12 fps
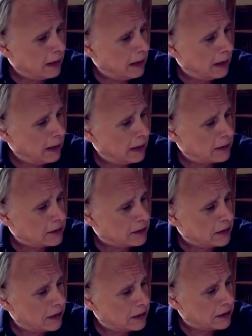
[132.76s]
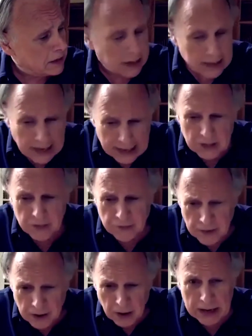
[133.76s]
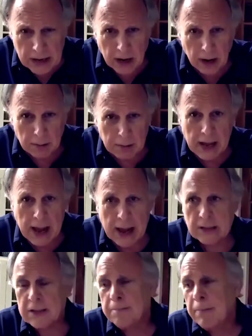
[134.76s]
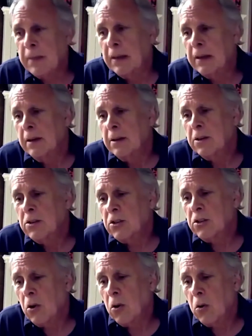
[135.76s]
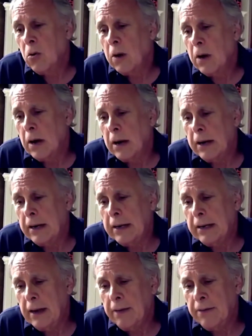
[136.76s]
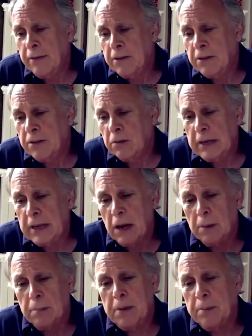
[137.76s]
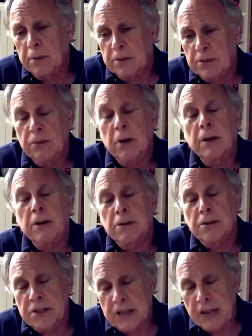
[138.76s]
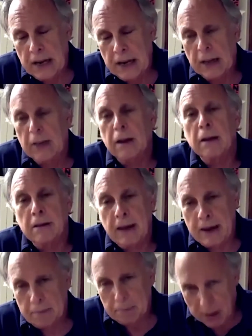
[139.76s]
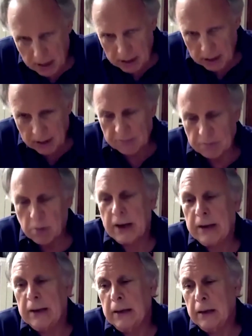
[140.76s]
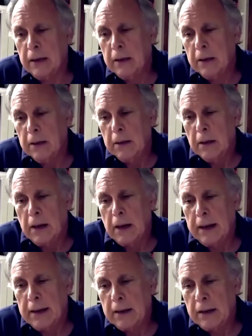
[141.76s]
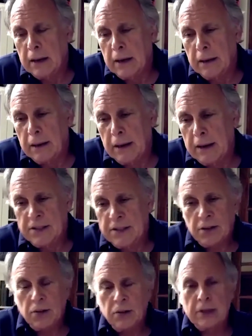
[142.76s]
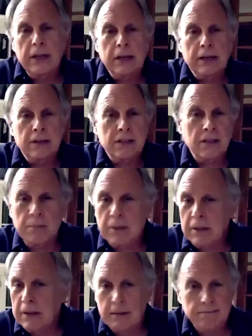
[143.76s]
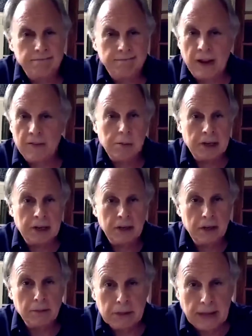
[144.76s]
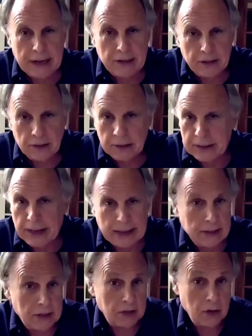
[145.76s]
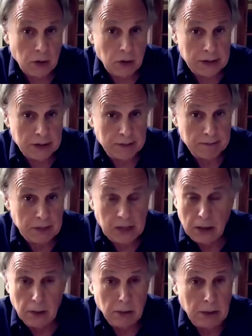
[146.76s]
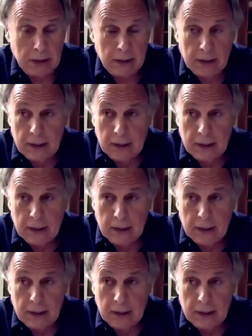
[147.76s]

it gets very complex. So in an effort to really help people to understand that part of branding, I zeroed in on something that everybody can relate to, and that is stories. There